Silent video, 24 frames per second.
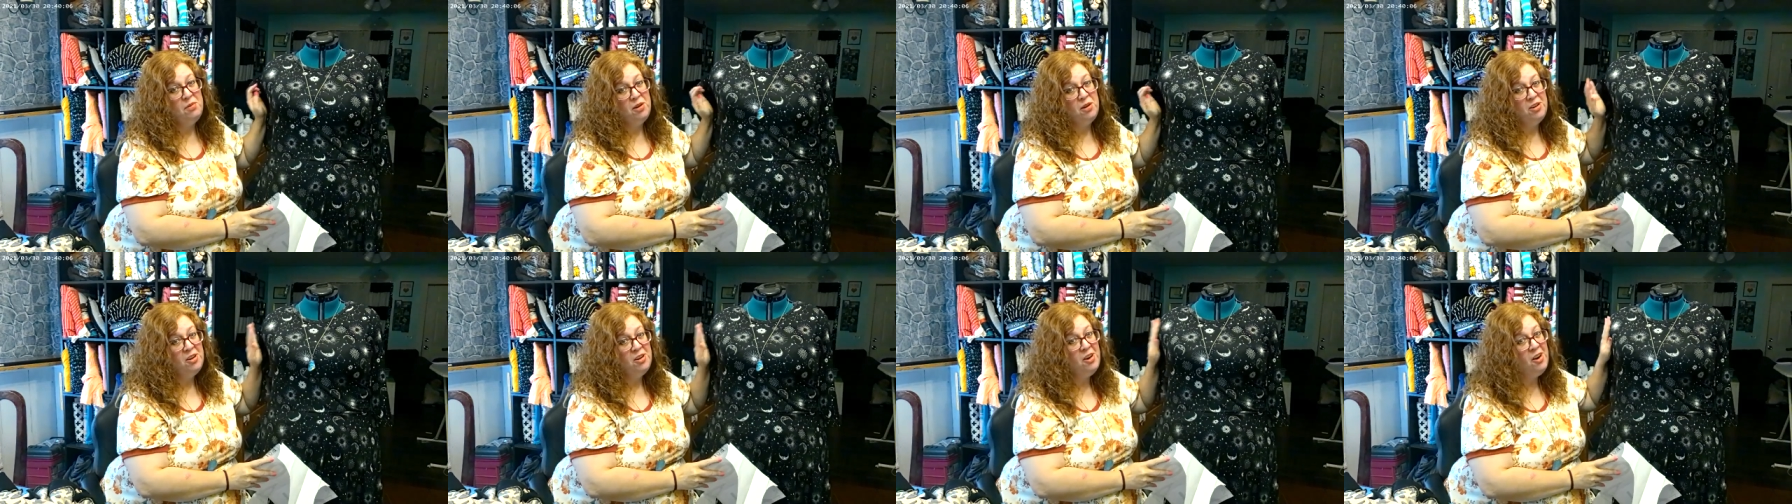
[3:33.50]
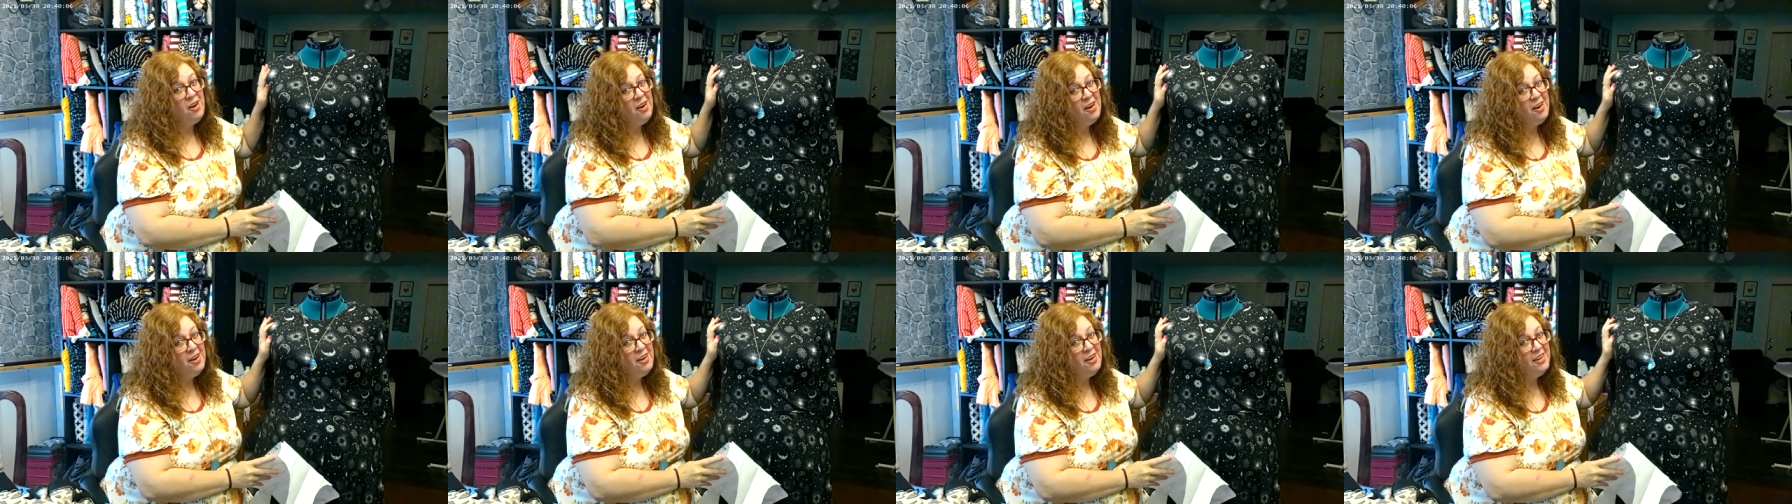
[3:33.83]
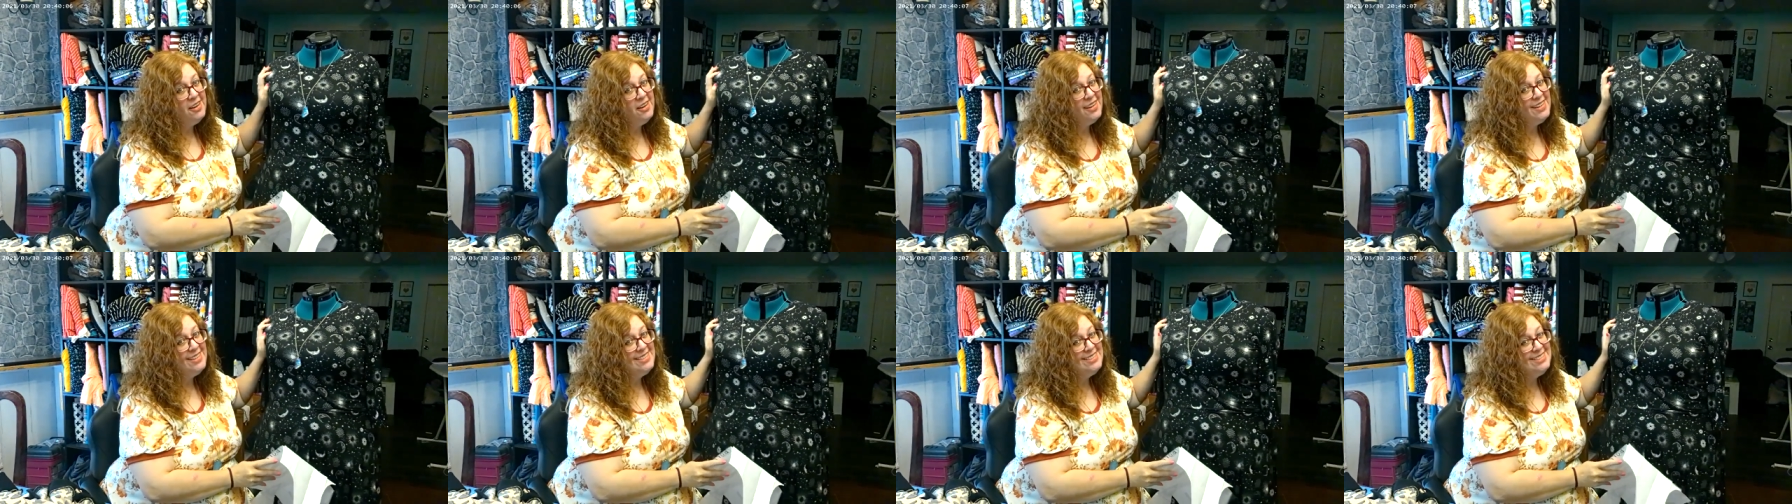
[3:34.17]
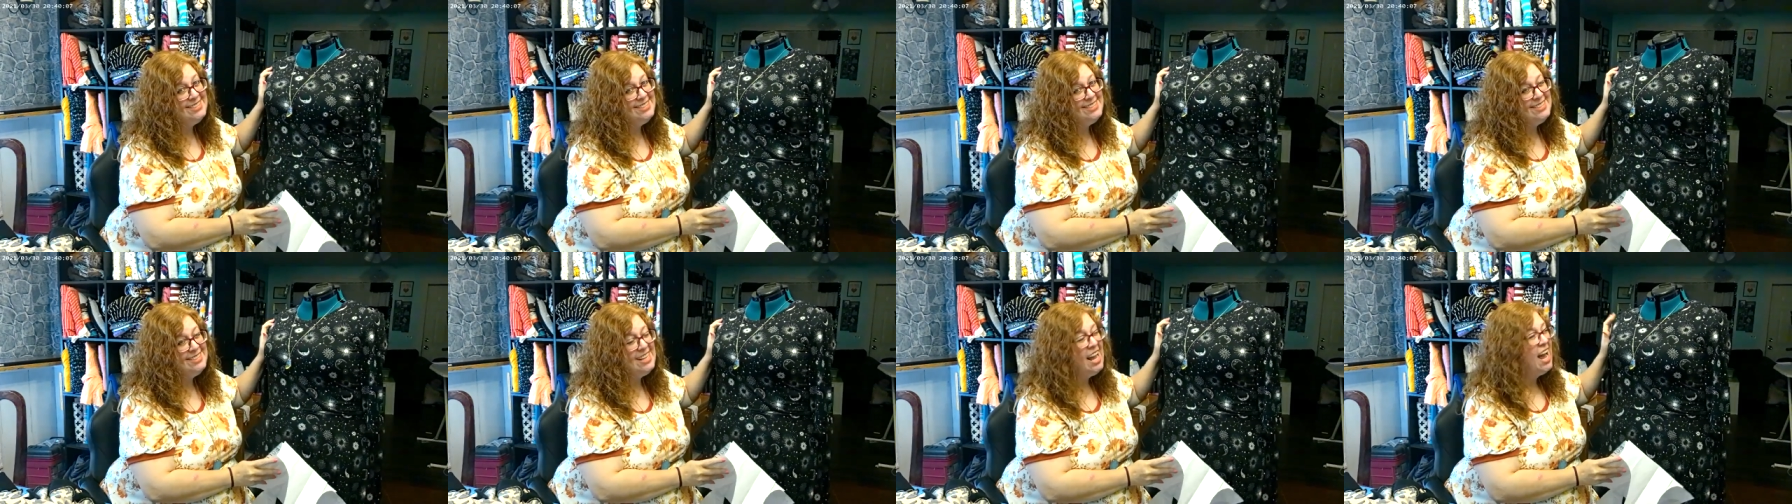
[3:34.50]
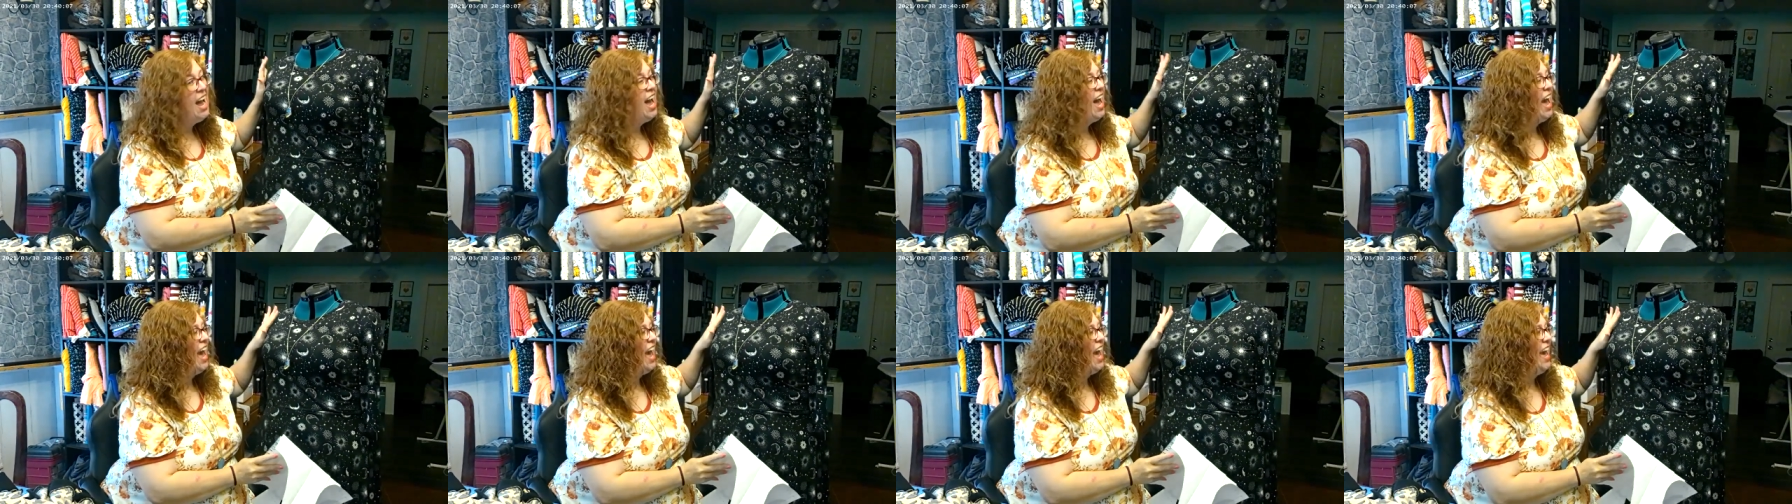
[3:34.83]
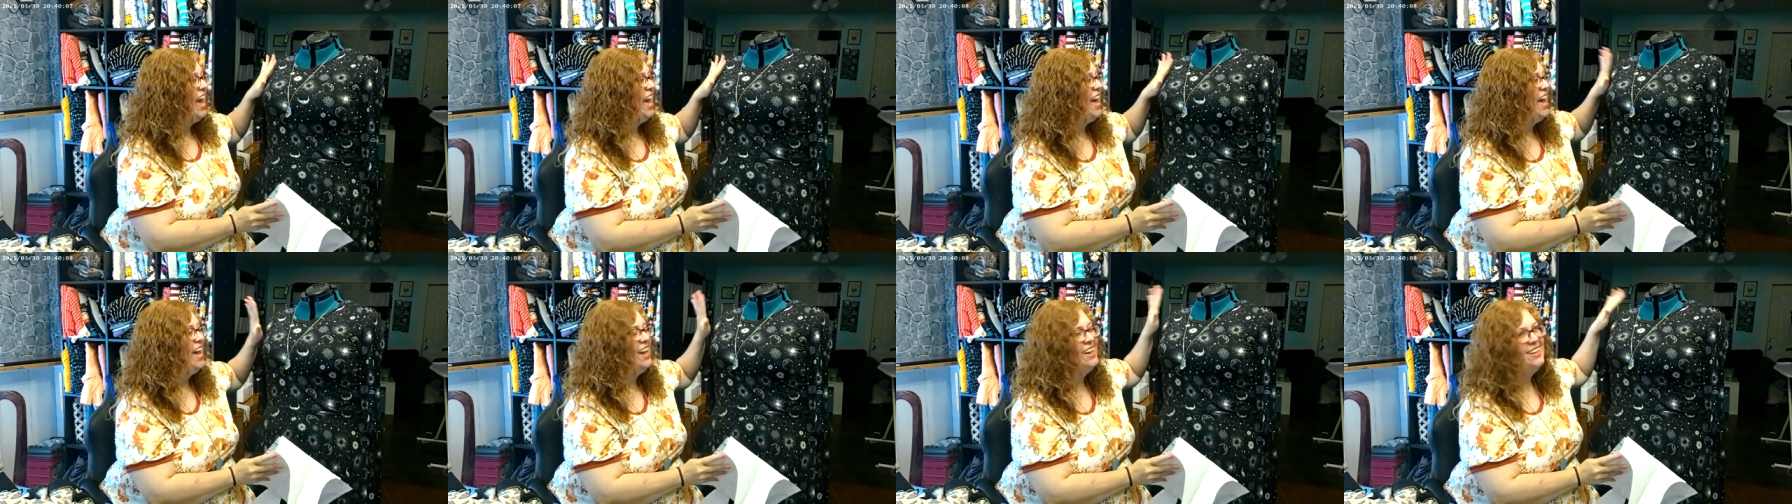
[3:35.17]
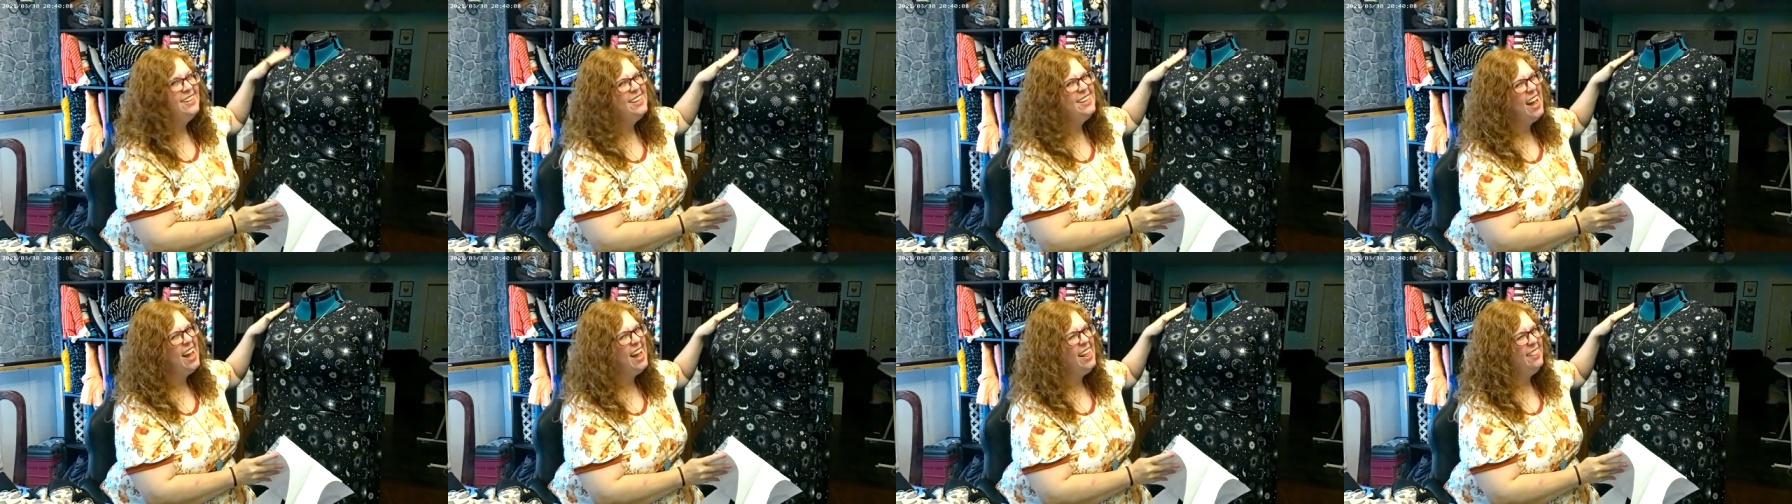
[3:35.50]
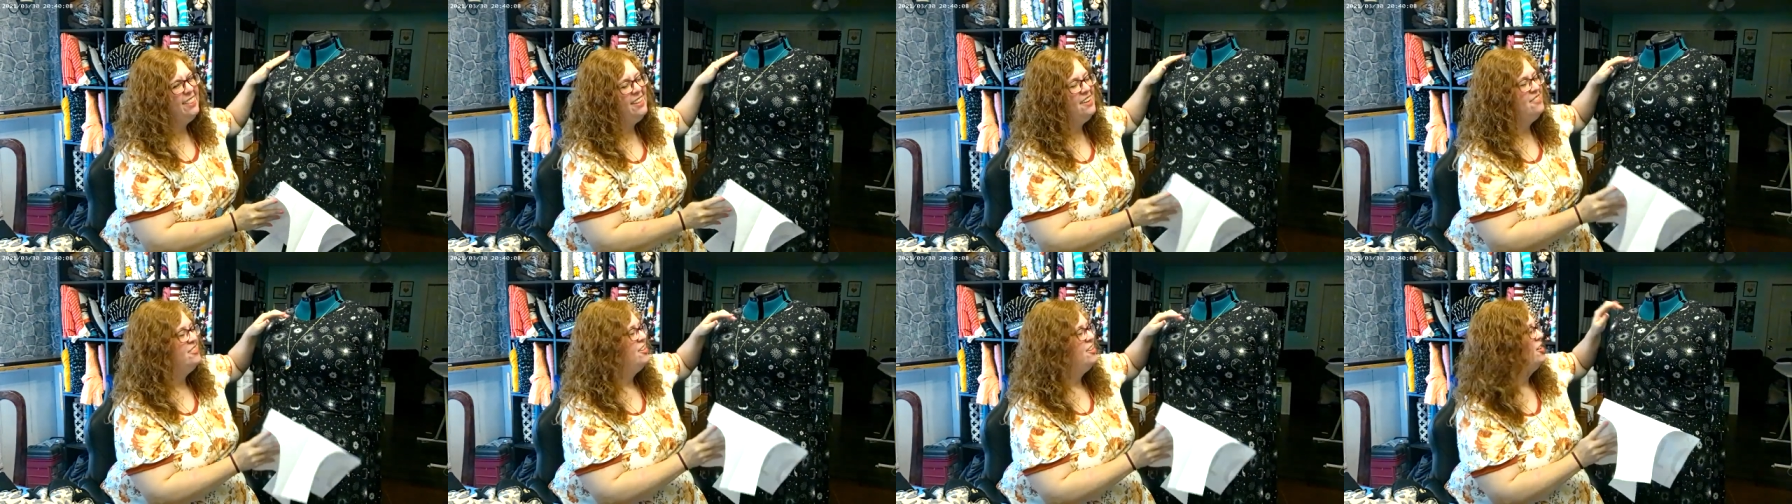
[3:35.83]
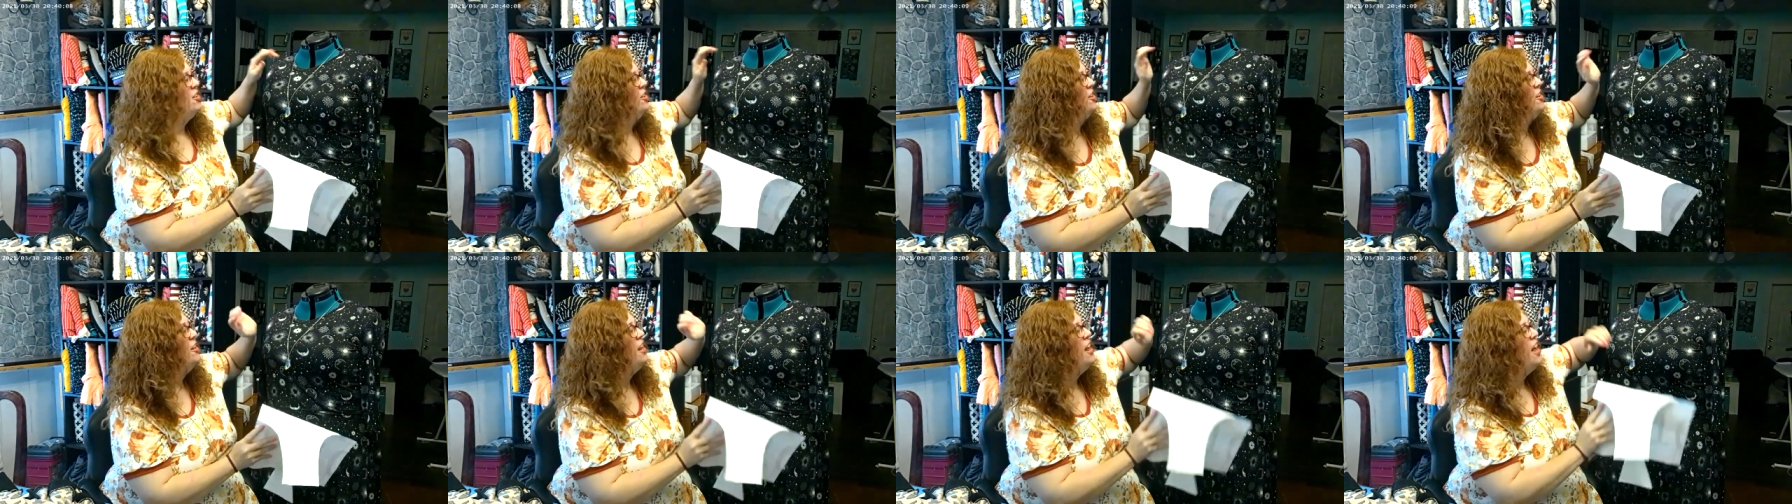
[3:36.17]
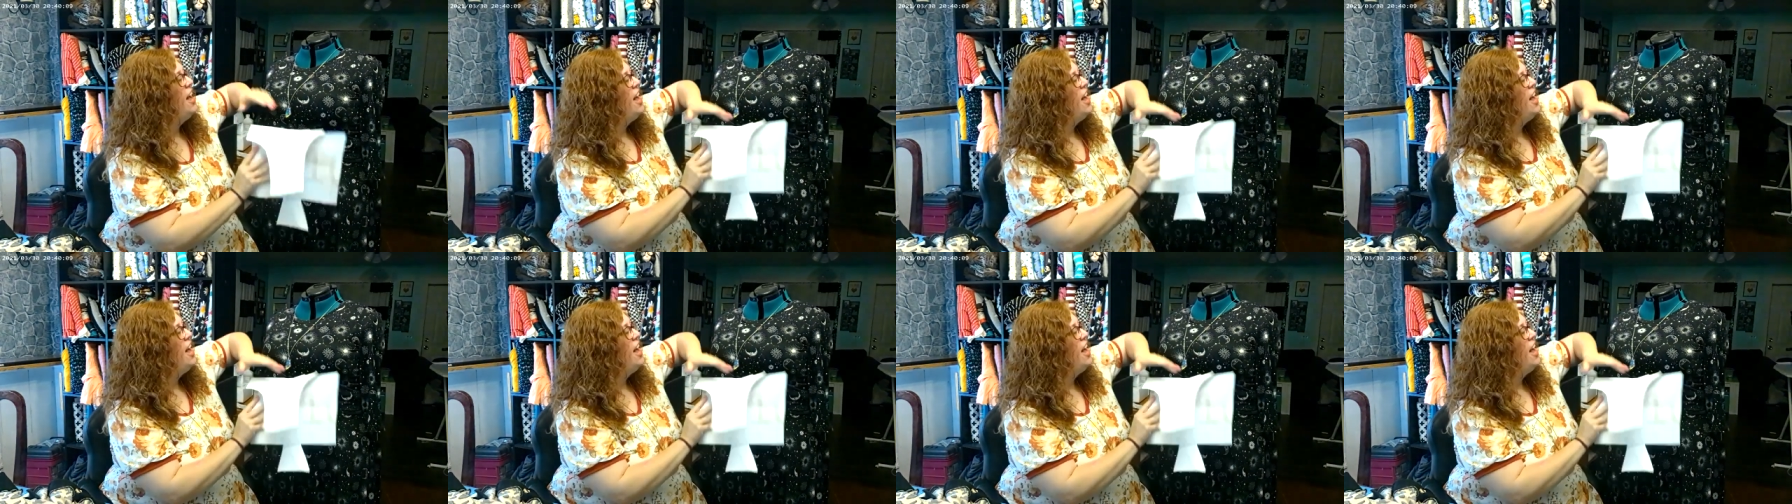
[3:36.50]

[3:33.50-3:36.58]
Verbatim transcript: Bernhardt, and I love her.